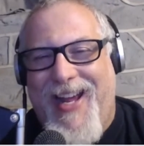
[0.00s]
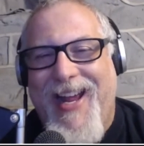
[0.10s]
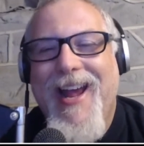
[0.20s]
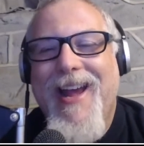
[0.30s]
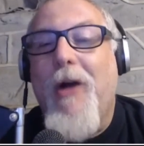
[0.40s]

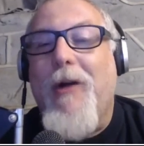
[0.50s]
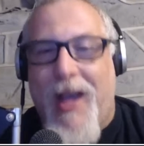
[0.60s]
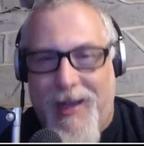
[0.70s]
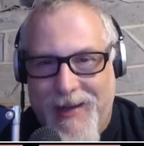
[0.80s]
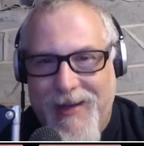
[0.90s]
We don't make
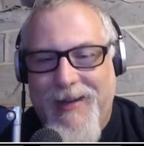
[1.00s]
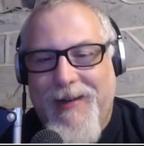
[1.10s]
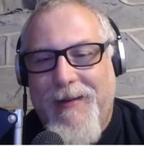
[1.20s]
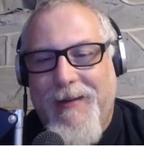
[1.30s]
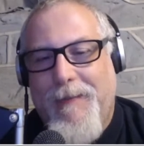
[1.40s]
fun of people.
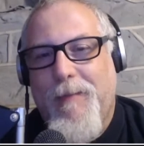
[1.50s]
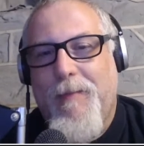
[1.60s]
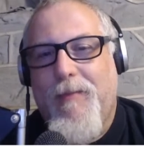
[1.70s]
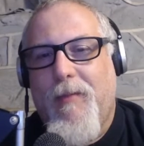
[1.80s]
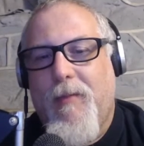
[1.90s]
What are you talking
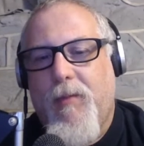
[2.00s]
about?